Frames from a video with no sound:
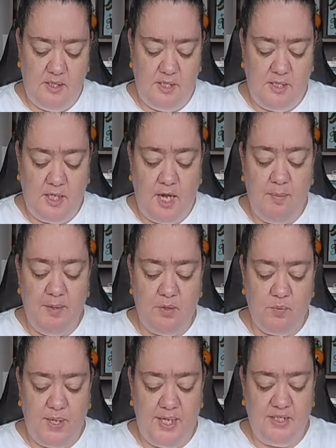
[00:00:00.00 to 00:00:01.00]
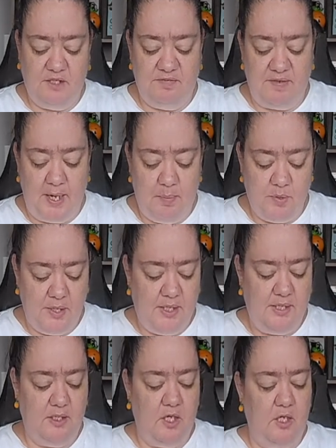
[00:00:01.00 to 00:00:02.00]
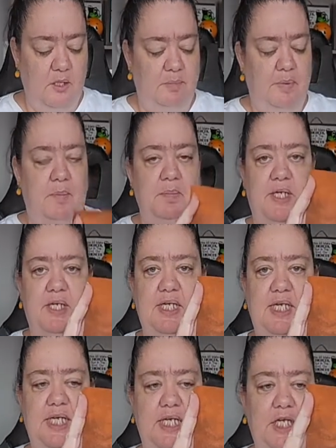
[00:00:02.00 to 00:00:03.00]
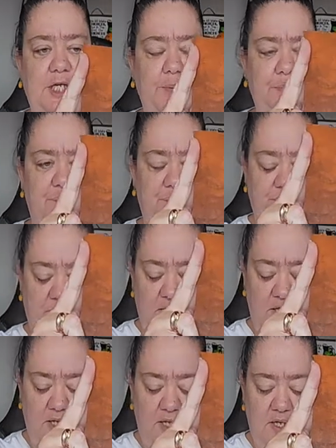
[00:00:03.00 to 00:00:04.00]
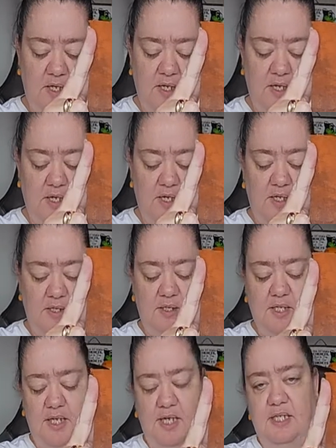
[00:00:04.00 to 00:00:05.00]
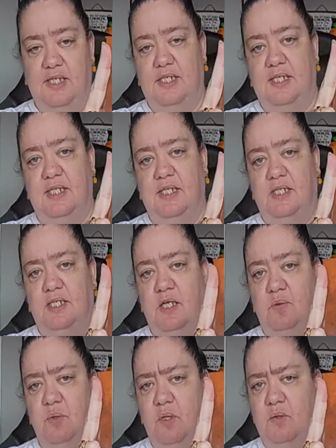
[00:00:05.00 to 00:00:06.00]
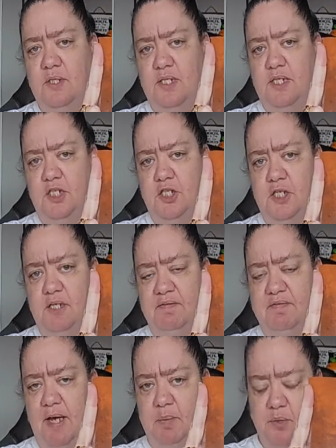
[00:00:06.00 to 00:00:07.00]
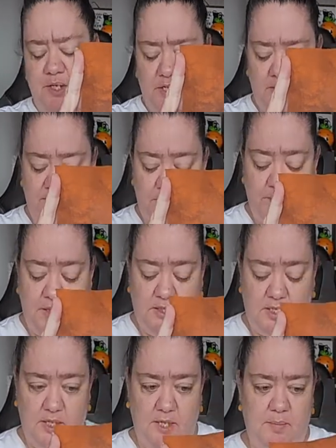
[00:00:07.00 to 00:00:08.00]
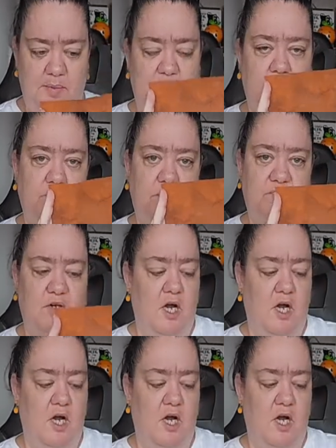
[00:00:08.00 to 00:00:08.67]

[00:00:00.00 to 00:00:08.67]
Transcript: Atomic Ranch fabric called Pumpkin King. Again, this is the Rogue Stitching Fabric of the Month Club. This was for